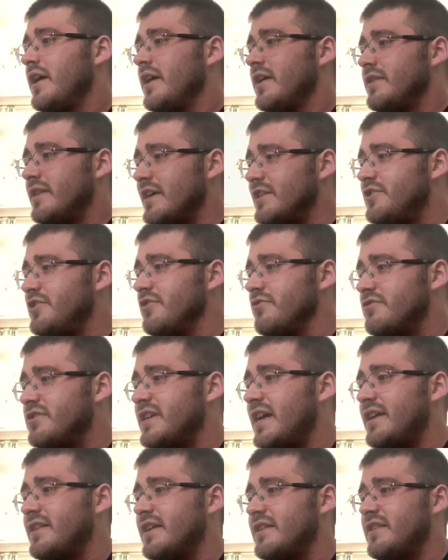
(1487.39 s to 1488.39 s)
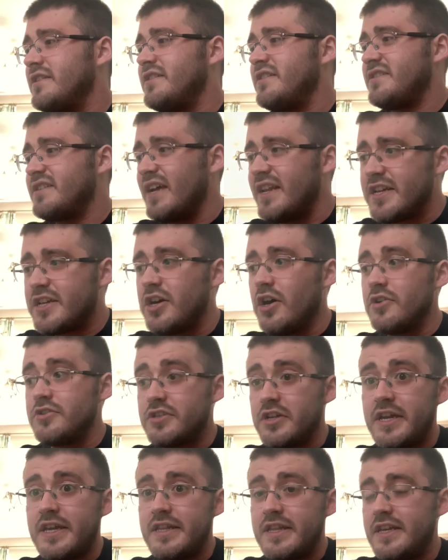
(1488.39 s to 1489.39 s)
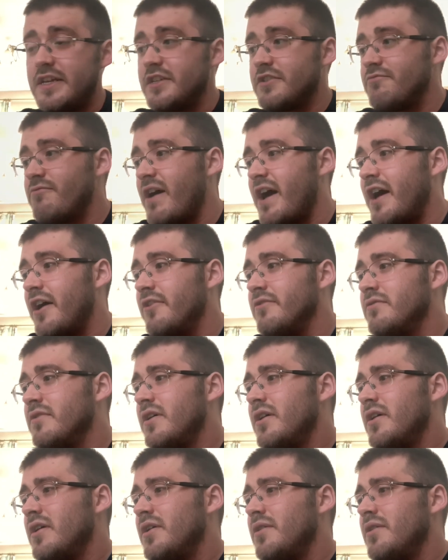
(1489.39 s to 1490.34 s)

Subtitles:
They do say that the Decepticons are in here as well,